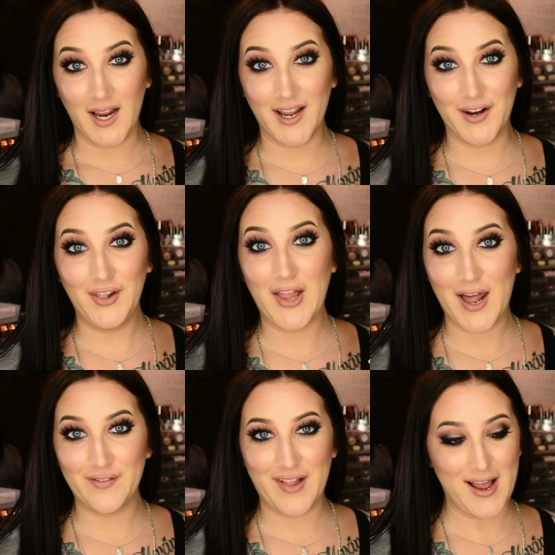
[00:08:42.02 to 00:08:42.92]
I got a
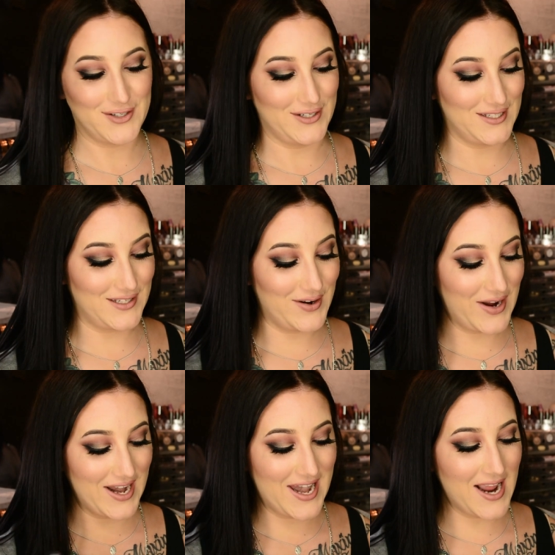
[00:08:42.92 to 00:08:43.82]
lot of lashes.
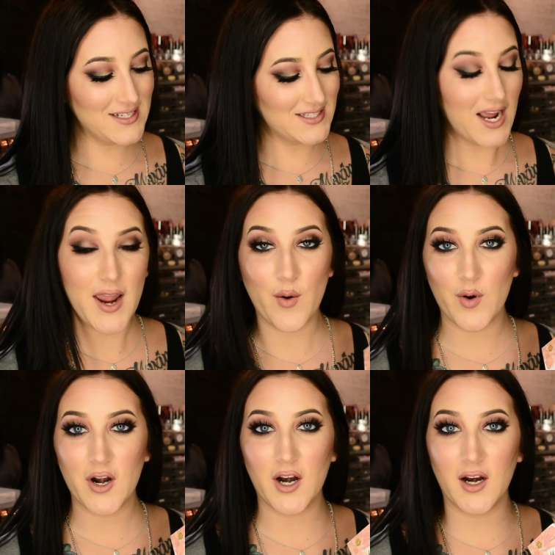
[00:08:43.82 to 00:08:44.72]
Okay, next I
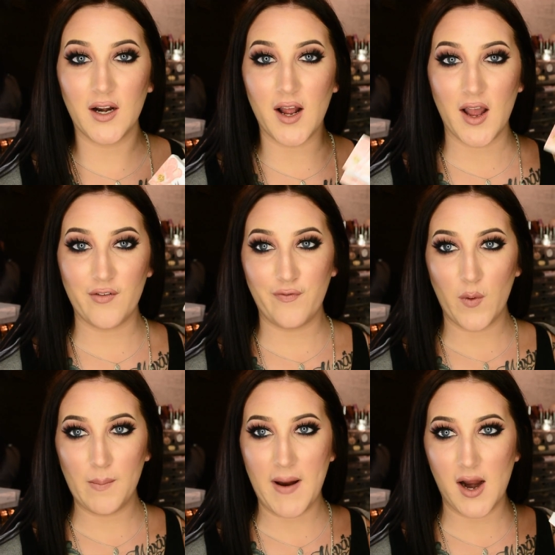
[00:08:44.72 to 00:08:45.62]
ordered
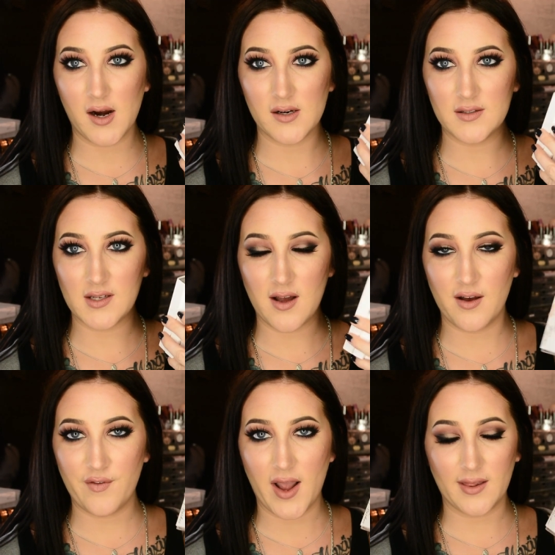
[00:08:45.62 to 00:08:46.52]
four pairs
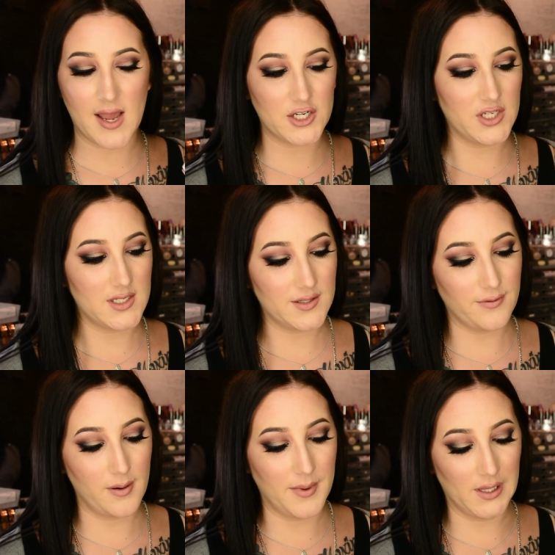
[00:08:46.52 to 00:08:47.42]
of eyelashes
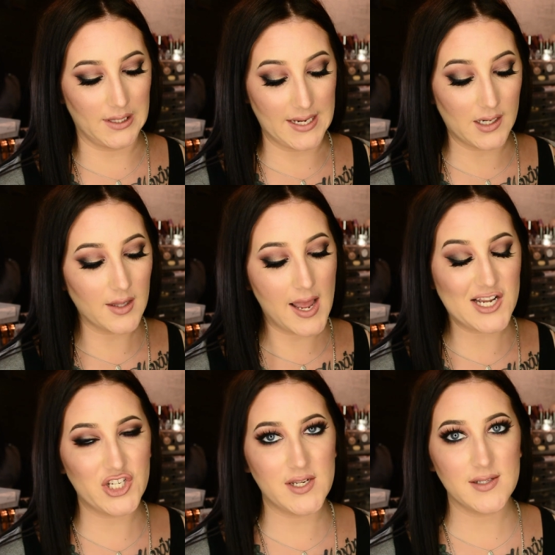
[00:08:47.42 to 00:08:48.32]
from Lena
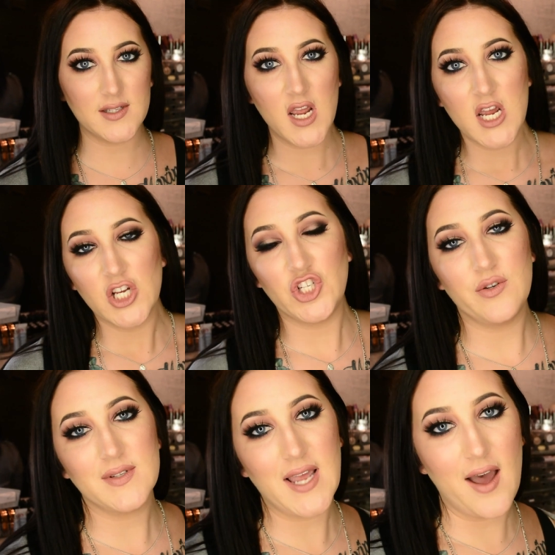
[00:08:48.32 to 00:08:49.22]
Lashes.
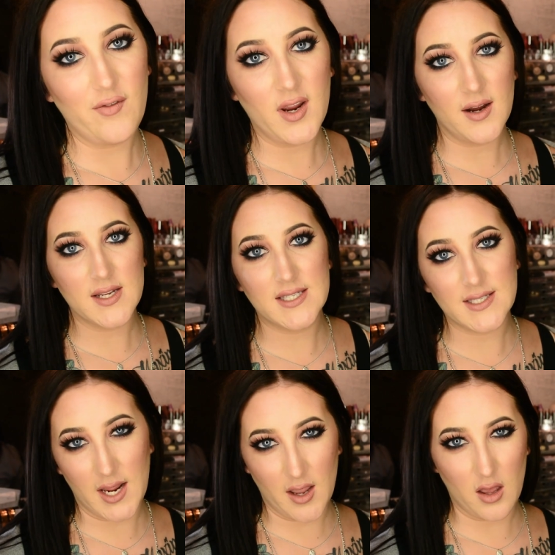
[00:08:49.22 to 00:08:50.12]
She was having a
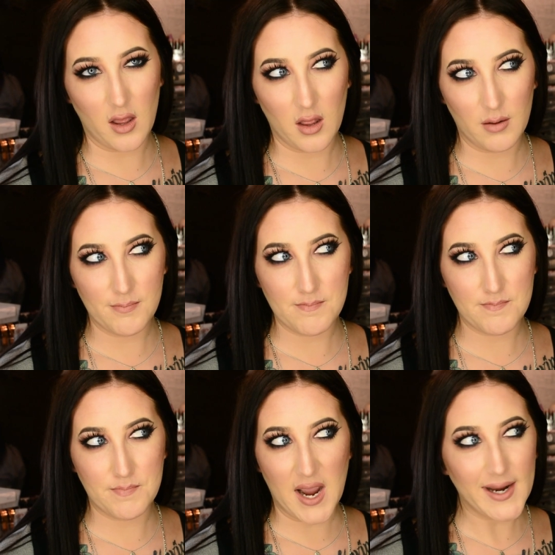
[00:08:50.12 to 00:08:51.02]
sale,
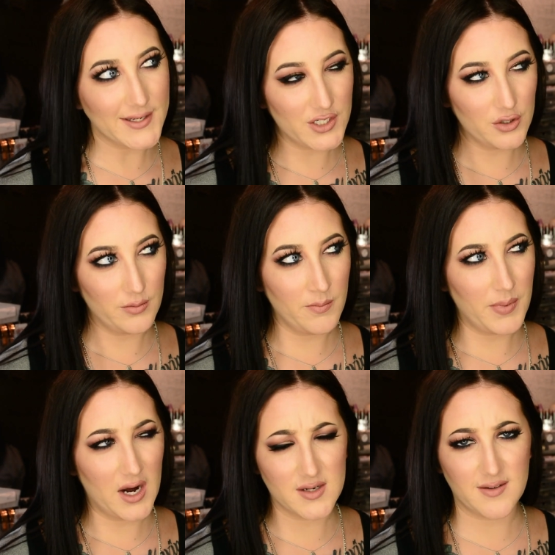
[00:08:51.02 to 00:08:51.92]
buy two
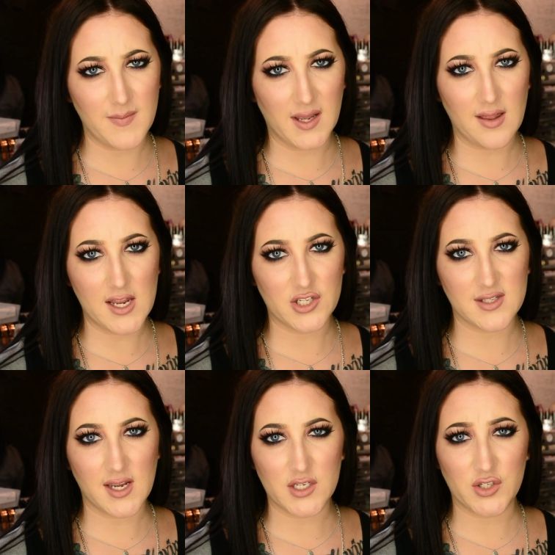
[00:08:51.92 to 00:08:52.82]
pairs of mink
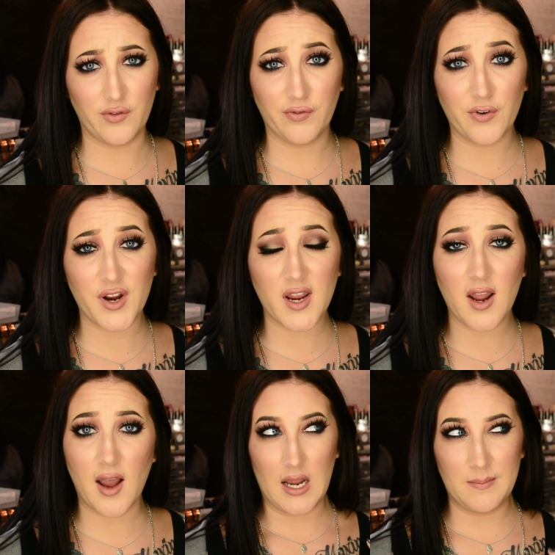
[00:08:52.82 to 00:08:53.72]
lashes, get two
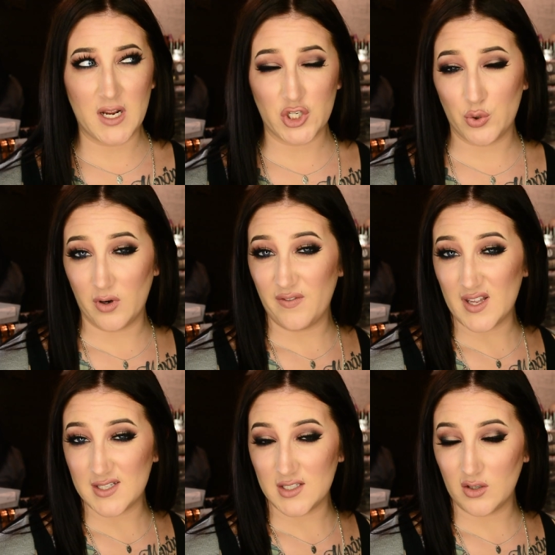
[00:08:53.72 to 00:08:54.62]
free. I'm not sure if
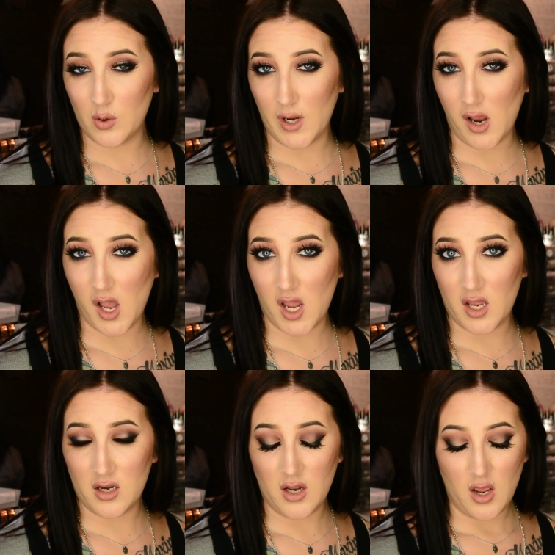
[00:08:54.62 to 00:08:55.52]
that's still going
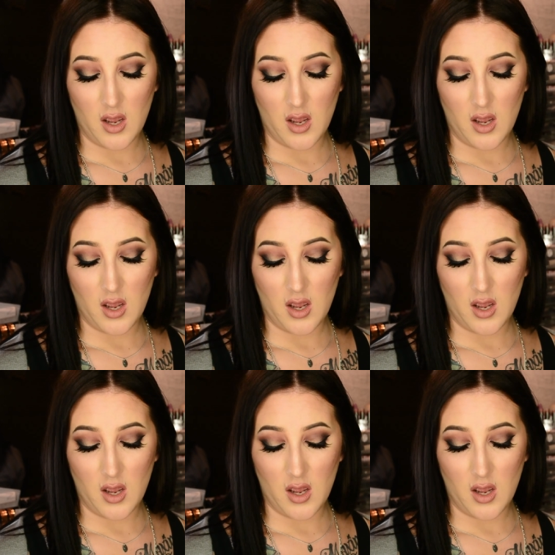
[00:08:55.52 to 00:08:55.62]
on.